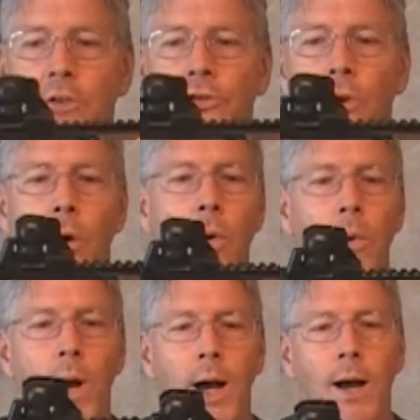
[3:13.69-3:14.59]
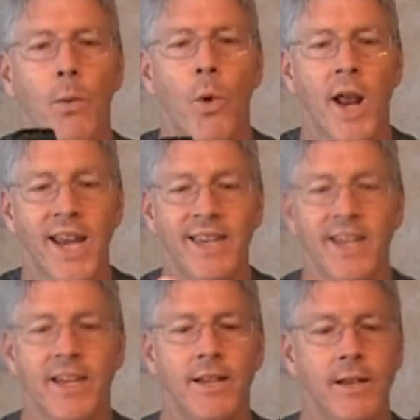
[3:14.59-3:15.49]
So what I
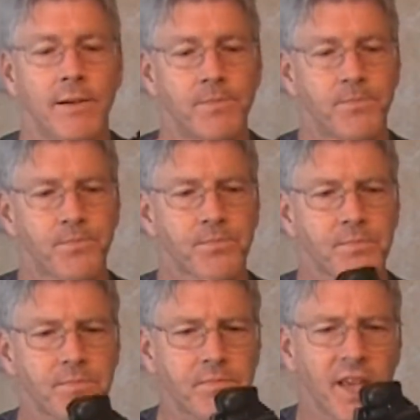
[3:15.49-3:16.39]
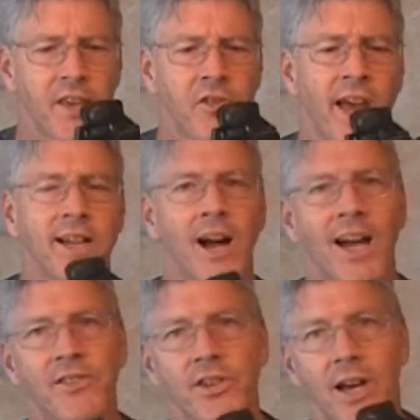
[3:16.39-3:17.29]
did is I
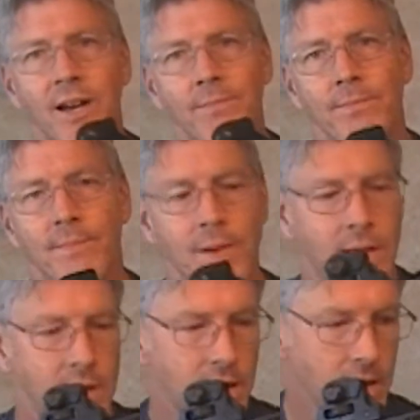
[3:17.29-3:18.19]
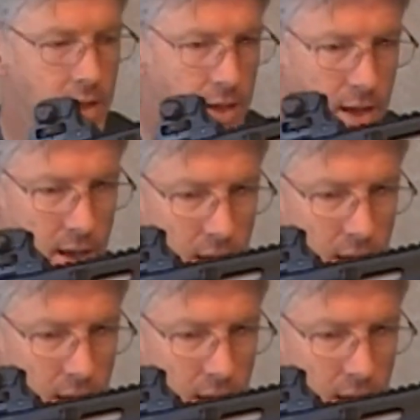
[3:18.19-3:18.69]
got a